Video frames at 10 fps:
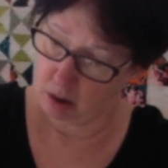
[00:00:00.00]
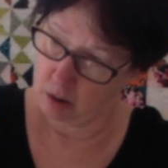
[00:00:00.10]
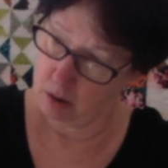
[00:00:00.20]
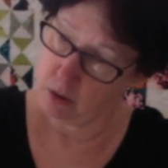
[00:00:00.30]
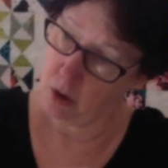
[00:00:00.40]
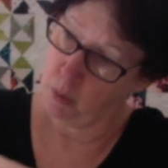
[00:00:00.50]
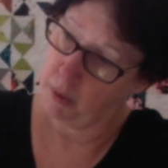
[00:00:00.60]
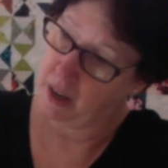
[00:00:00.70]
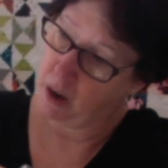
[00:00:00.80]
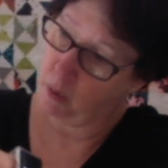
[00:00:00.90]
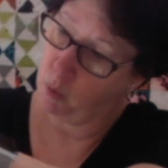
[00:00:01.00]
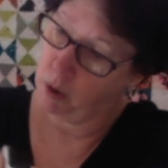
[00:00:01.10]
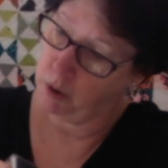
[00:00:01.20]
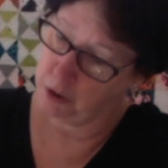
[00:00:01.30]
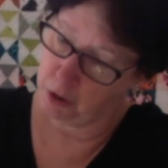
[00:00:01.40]
So we got
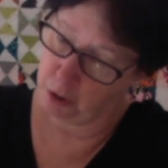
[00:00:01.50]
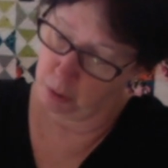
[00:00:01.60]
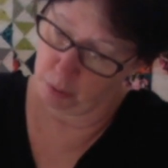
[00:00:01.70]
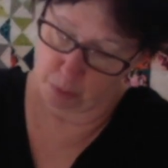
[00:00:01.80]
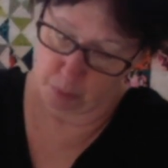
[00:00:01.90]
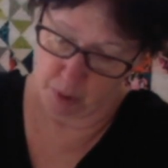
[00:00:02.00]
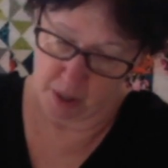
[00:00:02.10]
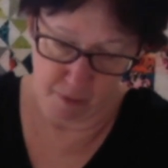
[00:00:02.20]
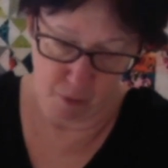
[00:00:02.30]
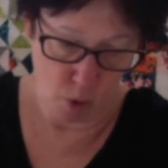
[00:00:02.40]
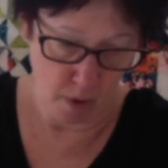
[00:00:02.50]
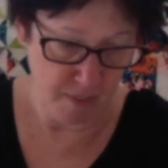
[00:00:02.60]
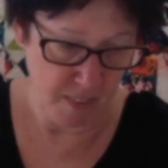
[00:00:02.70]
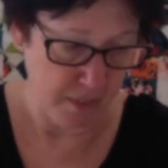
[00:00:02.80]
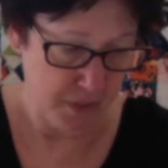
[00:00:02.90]
1, 2, 3, 4, 5,
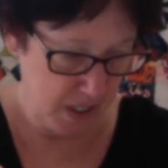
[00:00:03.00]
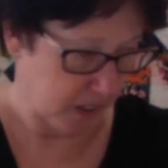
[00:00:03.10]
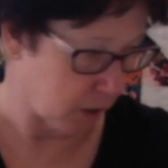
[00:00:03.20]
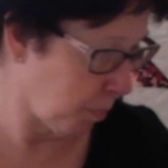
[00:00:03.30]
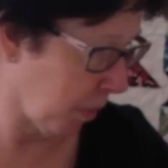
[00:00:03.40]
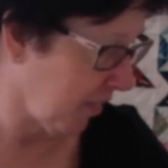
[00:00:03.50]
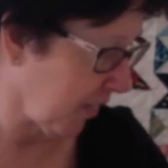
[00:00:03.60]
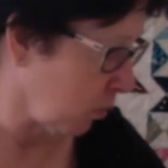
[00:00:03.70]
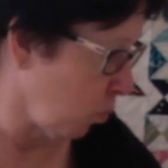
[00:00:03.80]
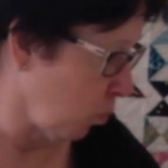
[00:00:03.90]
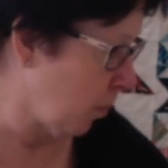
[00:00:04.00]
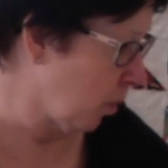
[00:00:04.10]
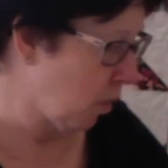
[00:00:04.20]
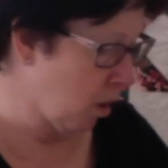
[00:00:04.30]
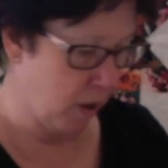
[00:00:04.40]
6. Perfect. One
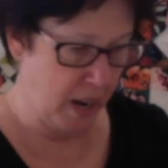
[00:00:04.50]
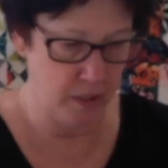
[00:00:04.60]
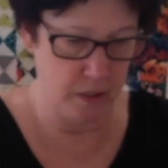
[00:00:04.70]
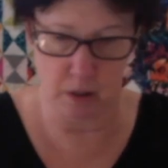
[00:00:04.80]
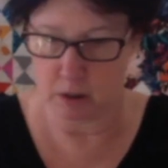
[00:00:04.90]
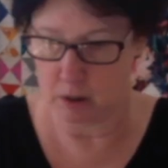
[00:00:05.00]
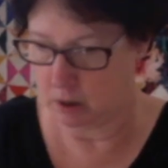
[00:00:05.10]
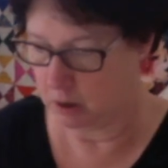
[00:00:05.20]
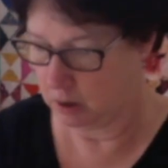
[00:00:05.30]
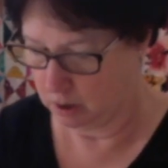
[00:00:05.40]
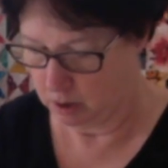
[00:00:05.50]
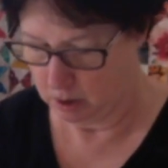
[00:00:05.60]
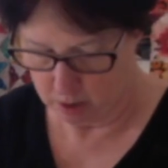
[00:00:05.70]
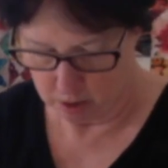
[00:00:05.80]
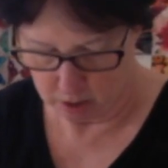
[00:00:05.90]
more row, guys.
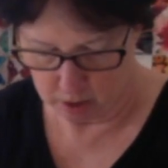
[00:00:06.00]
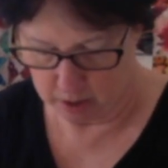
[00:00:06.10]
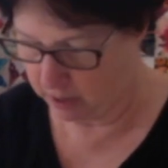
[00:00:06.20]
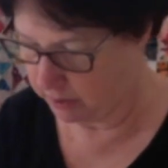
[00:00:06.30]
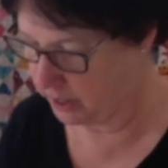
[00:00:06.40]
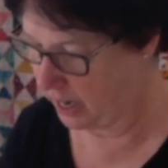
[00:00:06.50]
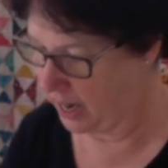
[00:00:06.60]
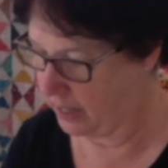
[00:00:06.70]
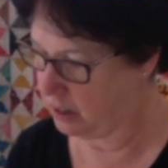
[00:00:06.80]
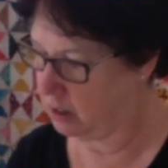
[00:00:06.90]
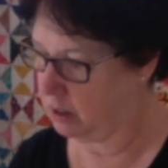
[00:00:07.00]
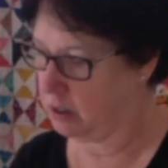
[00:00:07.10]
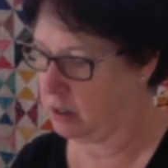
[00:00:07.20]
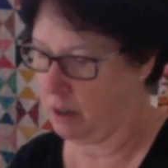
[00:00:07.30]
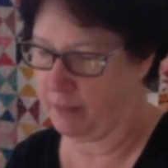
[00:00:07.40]
And I'll stay on till it's
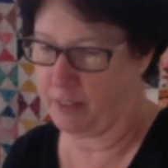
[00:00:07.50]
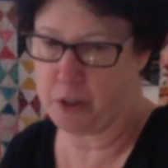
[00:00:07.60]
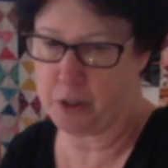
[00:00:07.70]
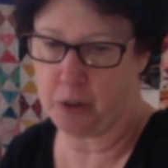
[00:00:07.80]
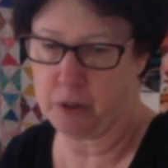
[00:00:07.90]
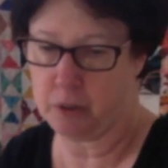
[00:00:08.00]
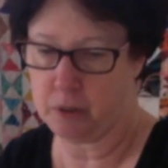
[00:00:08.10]
done for certain.